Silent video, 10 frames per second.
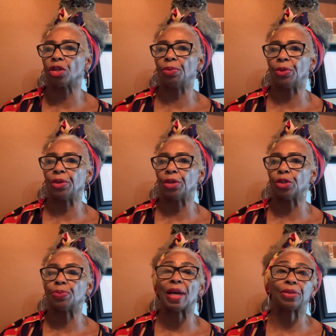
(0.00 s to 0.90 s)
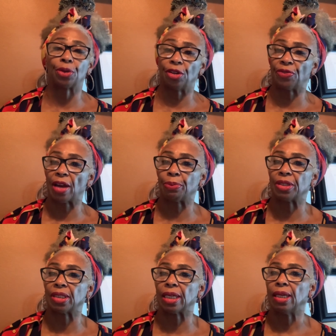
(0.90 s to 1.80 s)
be reduced by
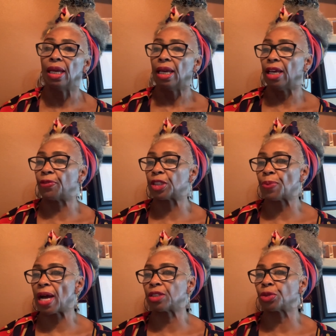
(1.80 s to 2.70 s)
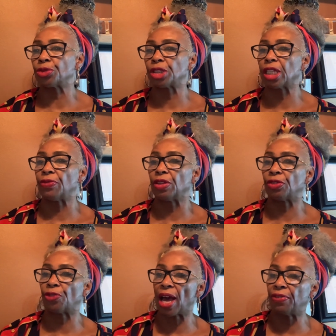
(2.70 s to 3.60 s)
35%. If a spouse was receiving
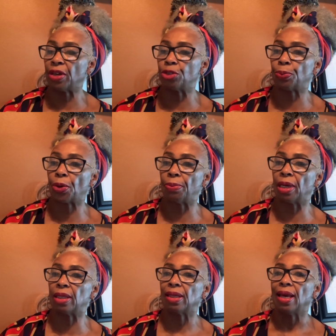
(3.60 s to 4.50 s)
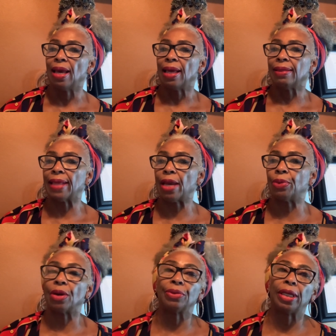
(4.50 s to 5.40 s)
500 per month, they
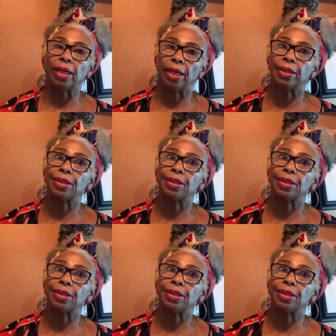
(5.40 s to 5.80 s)
would only get